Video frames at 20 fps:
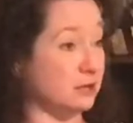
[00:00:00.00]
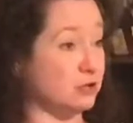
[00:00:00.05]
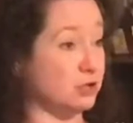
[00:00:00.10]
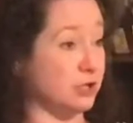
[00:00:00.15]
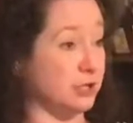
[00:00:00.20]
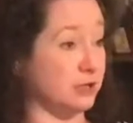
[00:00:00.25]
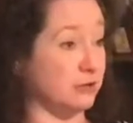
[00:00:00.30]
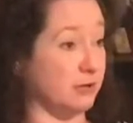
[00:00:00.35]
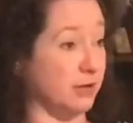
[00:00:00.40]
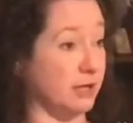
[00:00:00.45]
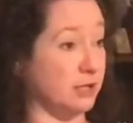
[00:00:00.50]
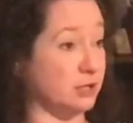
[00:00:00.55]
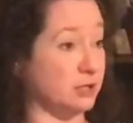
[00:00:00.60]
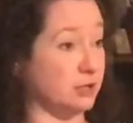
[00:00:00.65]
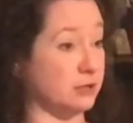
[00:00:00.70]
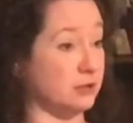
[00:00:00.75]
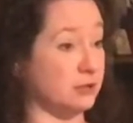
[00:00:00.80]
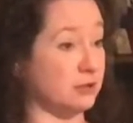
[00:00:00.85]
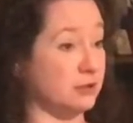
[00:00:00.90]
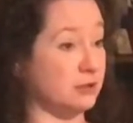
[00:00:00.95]

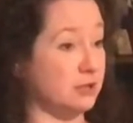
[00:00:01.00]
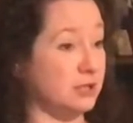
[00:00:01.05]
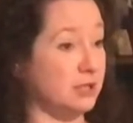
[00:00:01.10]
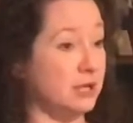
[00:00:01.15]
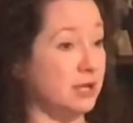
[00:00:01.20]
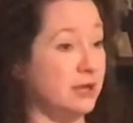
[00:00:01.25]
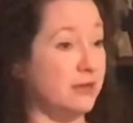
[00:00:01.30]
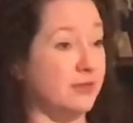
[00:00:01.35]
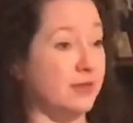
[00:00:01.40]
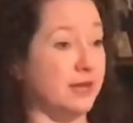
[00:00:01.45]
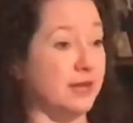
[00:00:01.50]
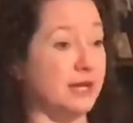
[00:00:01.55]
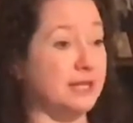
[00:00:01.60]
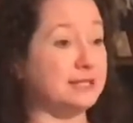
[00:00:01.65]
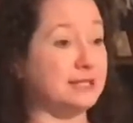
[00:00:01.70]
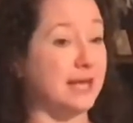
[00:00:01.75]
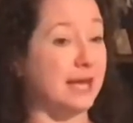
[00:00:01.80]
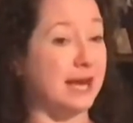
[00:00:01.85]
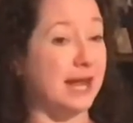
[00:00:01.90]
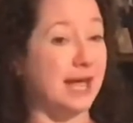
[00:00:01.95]
generation, then he's
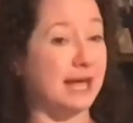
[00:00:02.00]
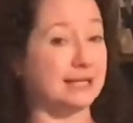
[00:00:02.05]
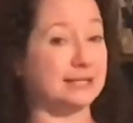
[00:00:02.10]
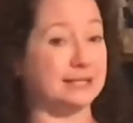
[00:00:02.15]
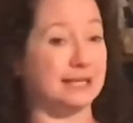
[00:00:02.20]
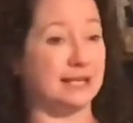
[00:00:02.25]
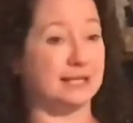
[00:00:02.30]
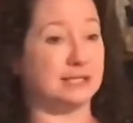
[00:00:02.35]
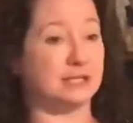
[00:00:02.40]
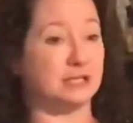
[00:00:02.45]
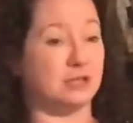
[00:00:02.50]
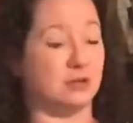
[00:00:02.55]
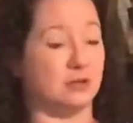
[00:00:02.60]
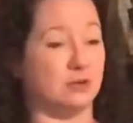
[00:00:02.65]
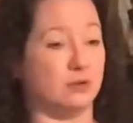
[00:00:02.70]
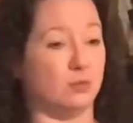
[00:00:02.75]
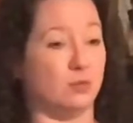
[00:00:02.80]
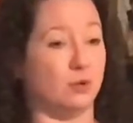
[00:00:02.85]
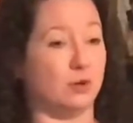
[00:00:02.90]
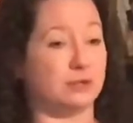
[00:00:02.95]
got access to
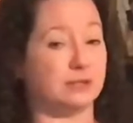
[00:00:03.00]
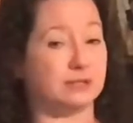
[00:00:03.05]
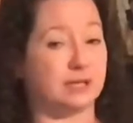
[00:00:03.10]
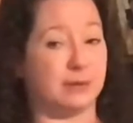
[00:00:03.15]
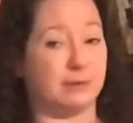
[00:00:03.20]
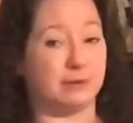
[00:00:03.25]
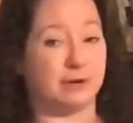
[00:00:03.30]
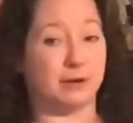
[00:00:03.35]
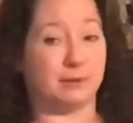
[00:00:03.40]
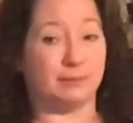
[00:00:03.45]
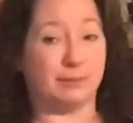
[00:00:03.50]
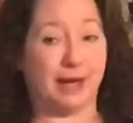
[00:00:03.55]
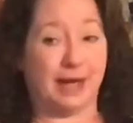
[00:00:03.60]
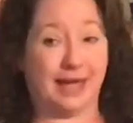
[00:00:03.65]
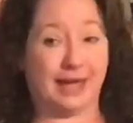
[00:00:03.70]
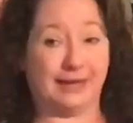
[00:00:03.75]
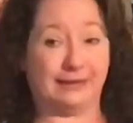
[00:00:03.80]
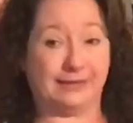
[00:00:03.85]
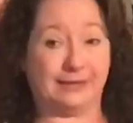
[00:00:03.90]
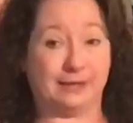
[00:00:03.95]
the ones coming up
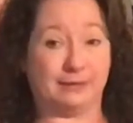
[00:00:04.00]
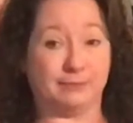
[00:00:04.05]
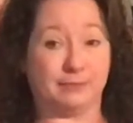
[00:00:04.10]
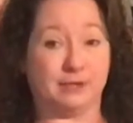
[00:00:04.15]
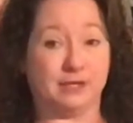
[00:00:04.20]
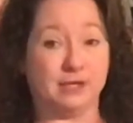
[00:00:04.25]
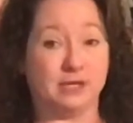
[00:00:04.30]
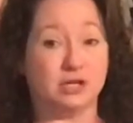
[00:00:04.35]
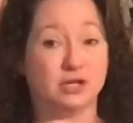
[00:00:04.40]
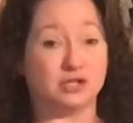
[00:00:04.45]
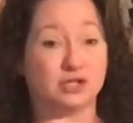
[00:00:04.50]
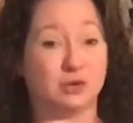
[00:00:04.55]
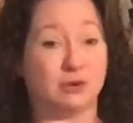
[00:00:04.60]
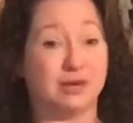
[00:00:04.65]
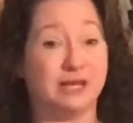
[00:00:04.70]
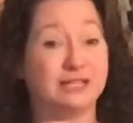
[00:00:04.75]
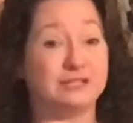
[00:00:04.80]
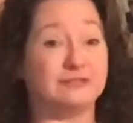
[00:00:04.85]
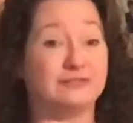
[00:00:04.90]
behind them. Mm-hmm. So he's